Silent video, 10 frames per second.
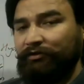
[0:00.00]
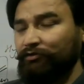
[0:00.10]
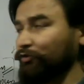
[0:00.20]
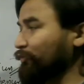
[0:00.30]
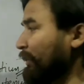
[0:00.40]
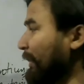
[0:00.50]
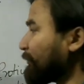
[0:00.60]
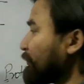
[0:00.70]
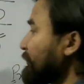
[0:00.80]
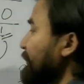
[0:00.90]
So you
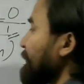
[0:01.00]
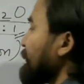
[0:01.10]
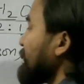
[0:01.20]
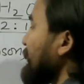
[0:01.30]
have to remember